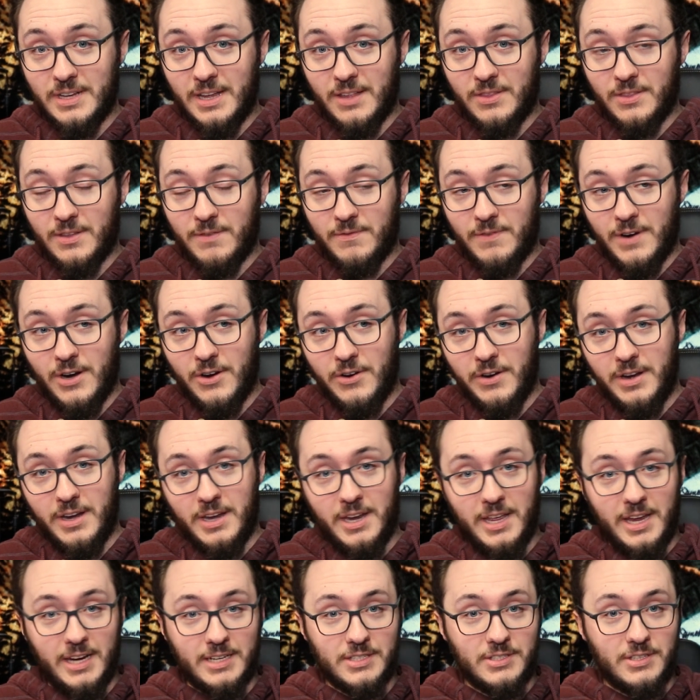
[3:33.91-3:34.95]
and the very
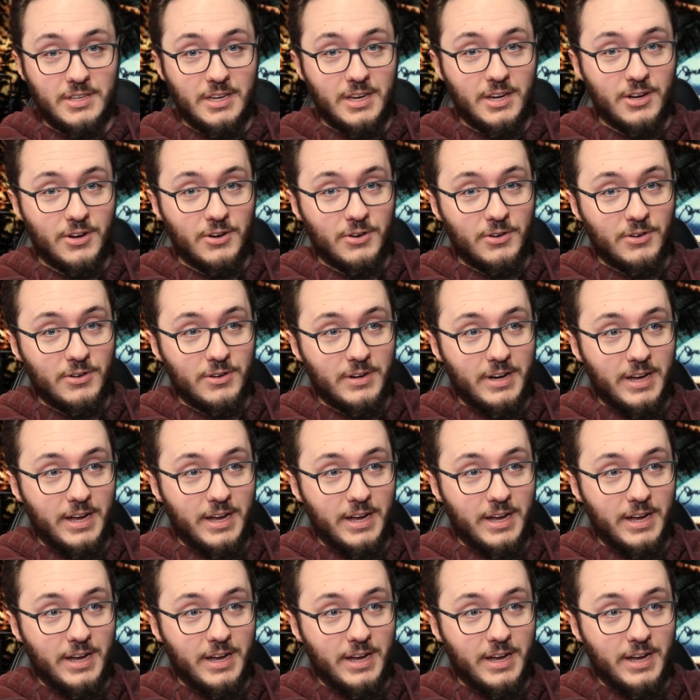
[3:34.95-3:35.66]
next year,